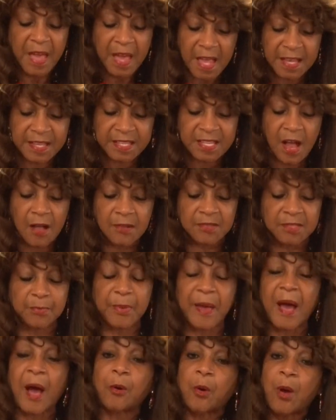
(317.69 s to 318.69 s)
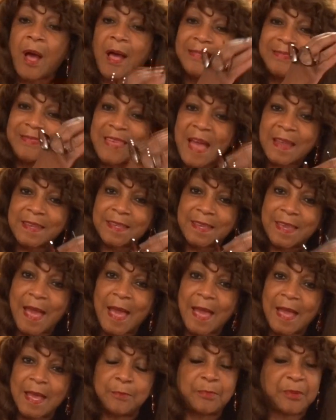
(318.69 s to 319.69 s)
It talked about that
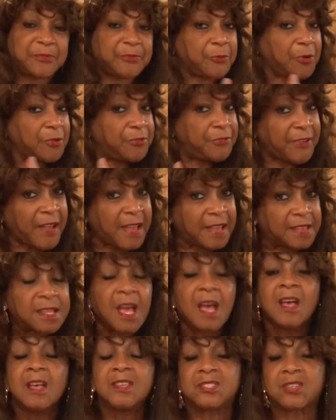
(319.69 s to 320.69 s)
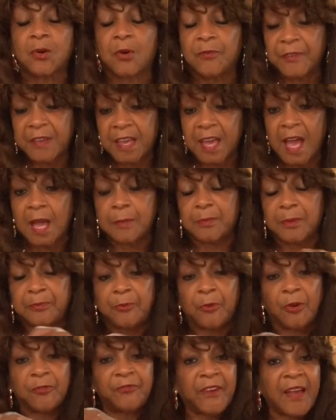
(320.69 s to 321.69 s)
came before faith. So if it came
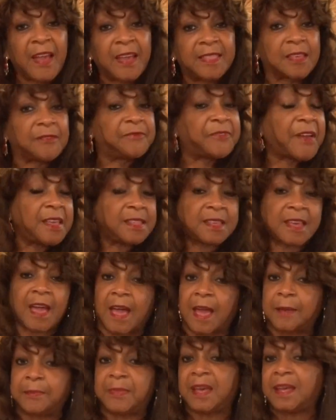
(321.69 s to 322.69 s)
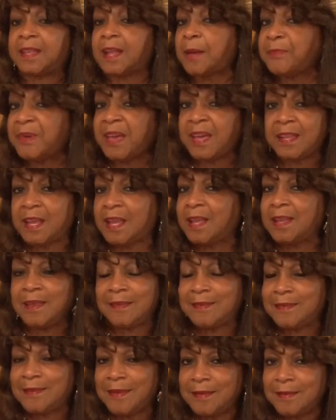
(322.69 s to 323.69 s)
before faith and faith came then, that means it
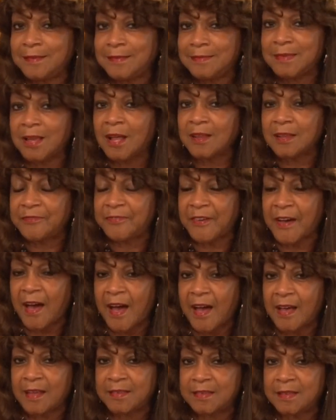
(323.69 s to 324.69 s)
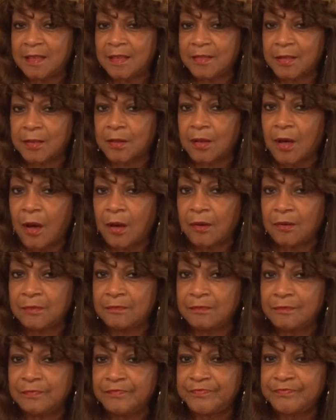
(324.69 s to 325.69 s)
nullified the law.
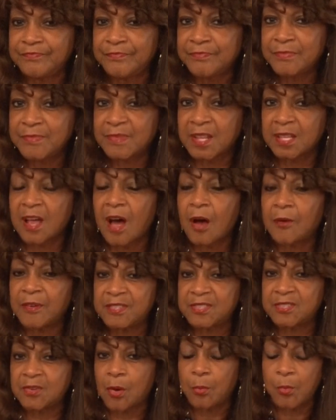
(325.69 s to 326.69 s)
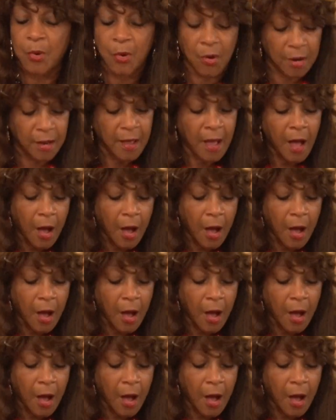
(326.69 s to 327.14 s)
The law is no more.